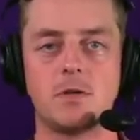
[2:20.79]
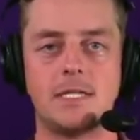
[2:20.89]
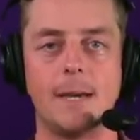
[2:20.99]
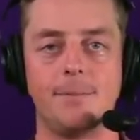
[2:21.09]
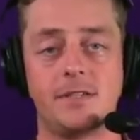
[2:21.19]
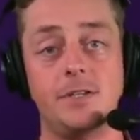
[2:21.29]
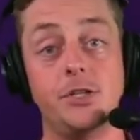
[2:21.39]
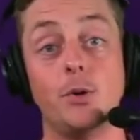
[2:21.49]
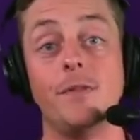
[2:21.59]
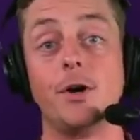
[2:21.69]
was able to
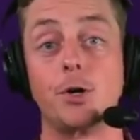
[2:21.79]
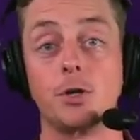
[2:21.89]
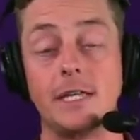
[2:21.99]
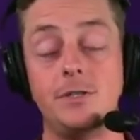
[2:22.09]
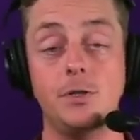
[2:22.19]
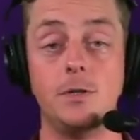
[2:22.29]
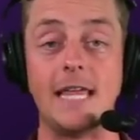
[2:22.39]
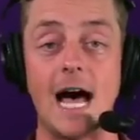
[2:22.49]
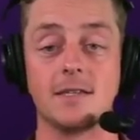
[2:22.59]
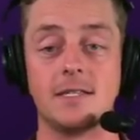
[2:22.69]
do in the early
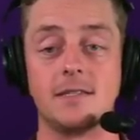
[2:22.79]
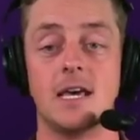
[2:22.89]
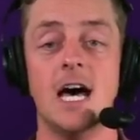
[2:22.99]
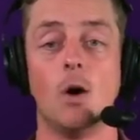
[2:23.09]
2000s